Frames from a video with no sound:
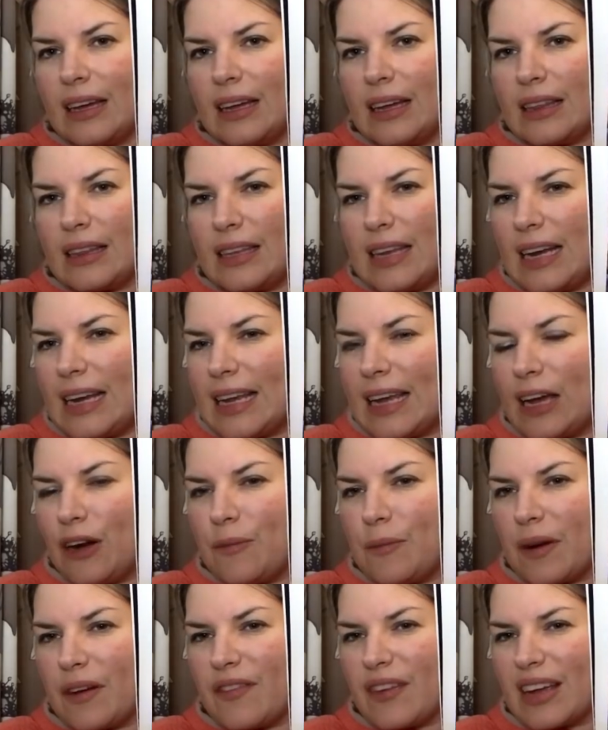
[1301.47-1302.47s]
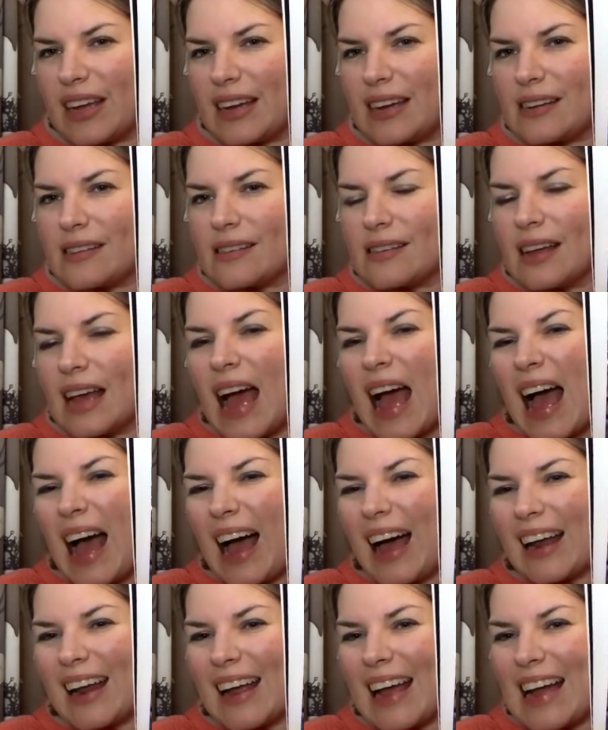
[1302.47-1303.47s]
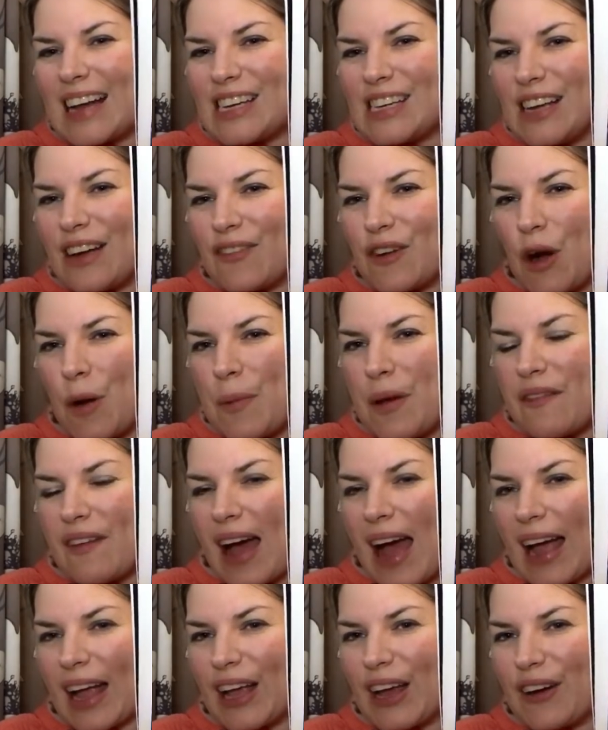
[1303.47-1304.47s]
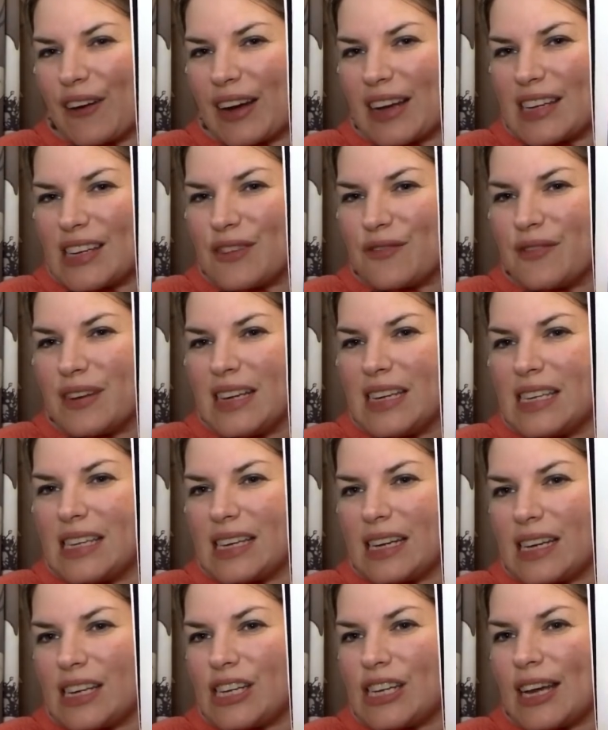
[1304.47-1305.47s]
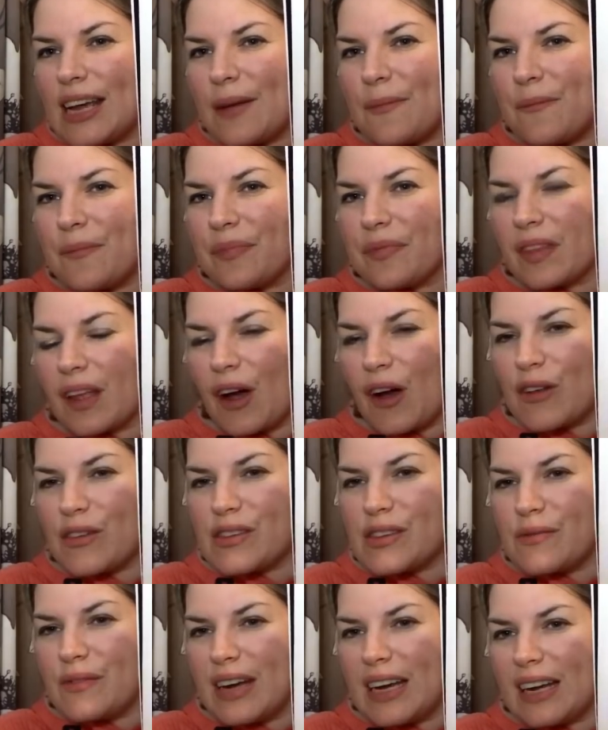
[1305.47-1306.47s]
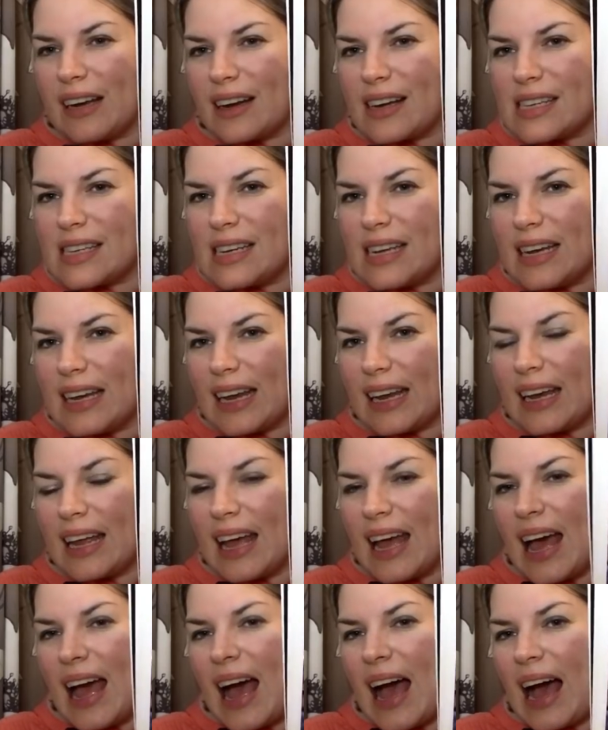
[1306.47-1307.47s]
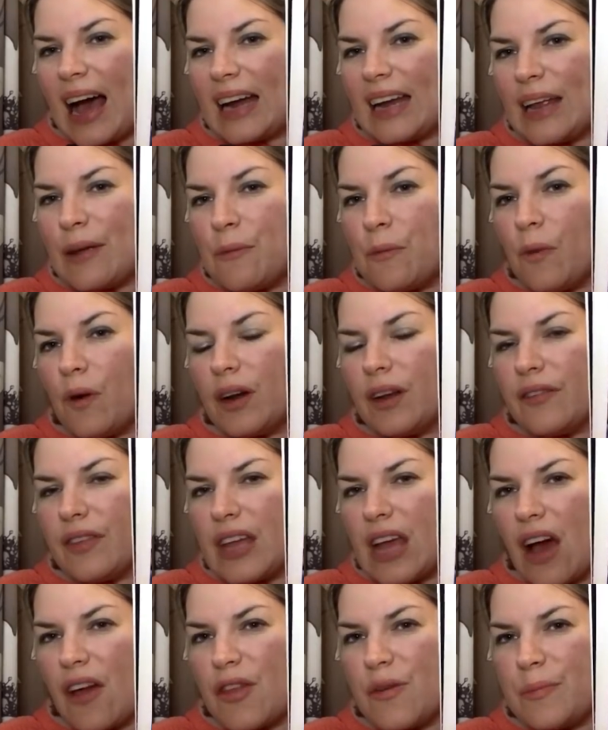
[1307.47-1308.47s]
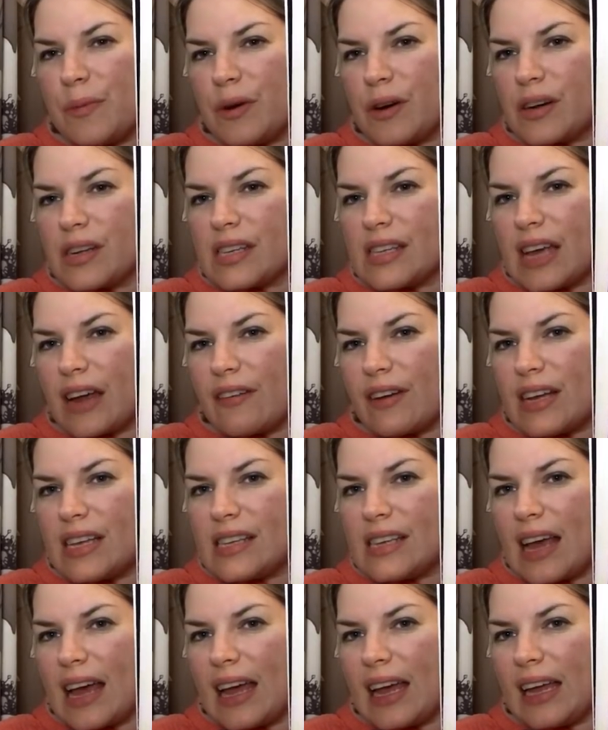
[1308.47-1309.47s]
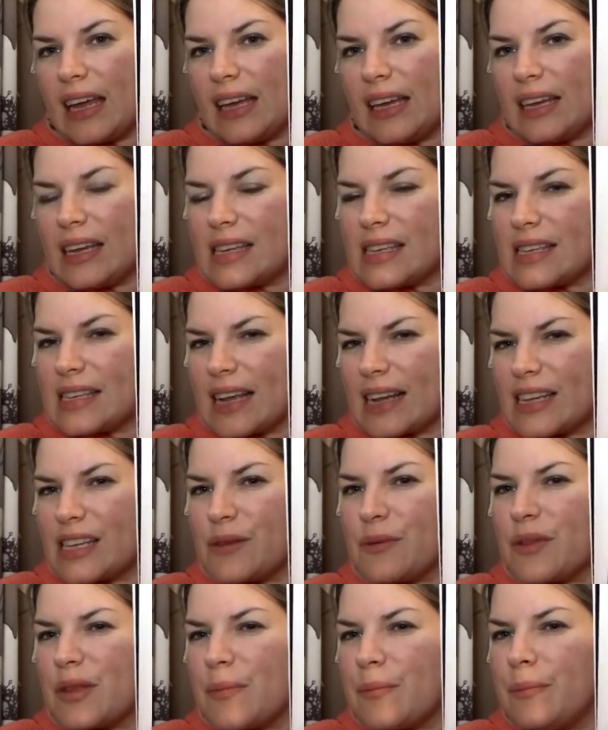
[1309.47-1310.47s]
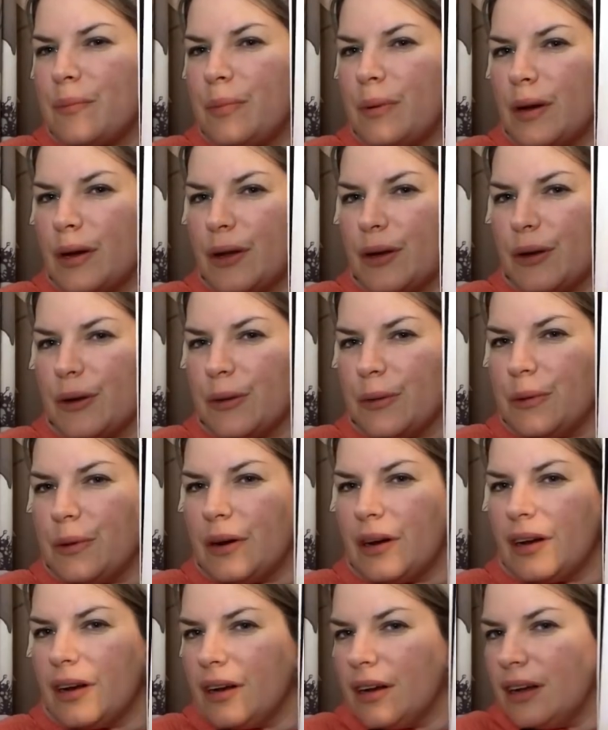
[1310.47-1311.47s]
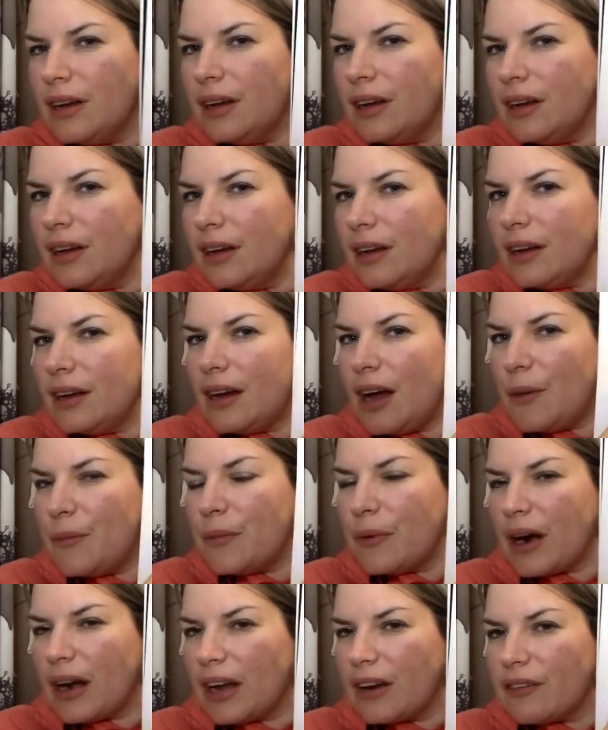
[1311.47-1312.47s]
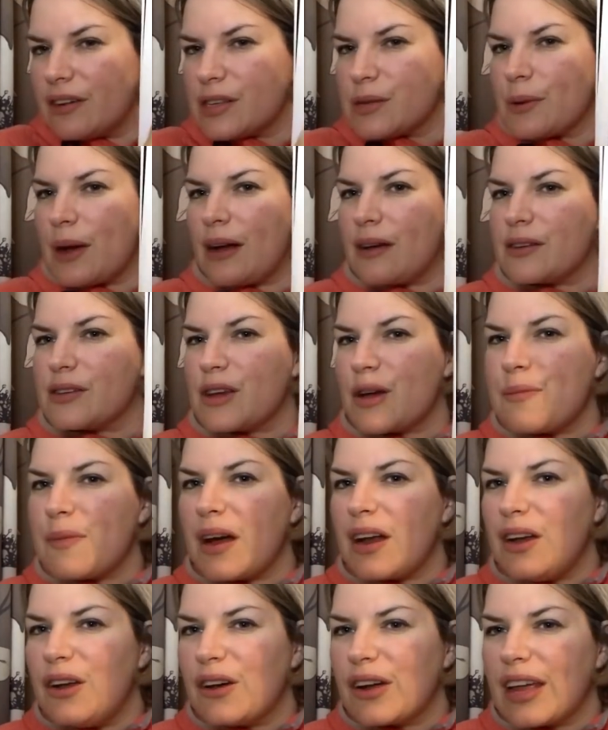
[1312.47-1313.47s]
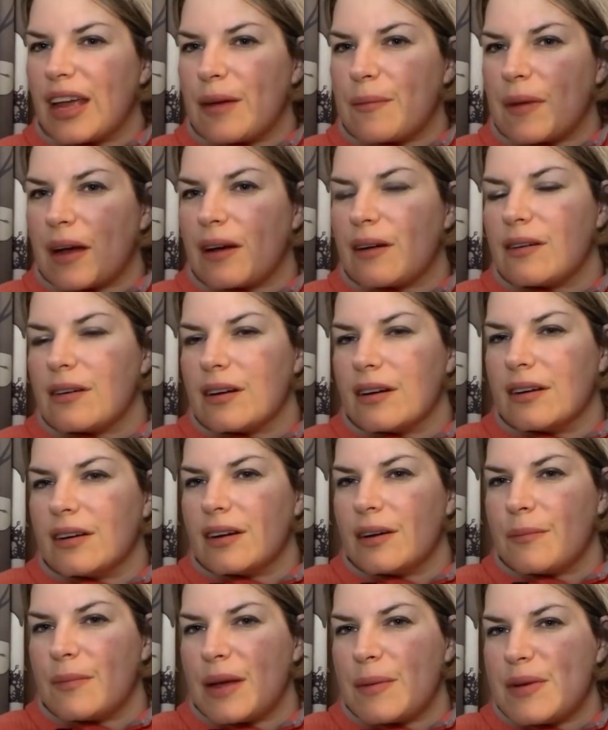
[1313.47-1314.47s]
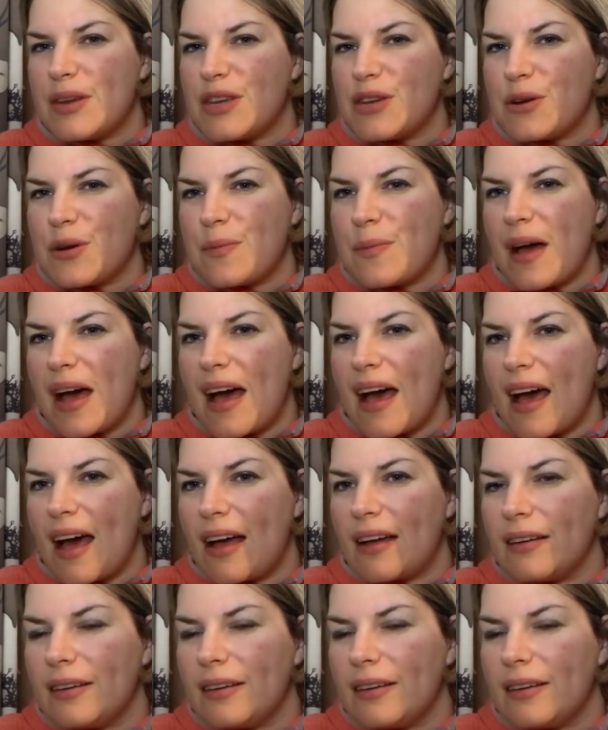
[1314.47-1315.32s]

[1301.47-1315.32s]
Nearly killed my fingers. And I've got a bit of a hankering to restitch him on some really nice linen. And in one of the other books, there is a Santa with a blue umbrella as well. So I might look him out and maybe do a pair.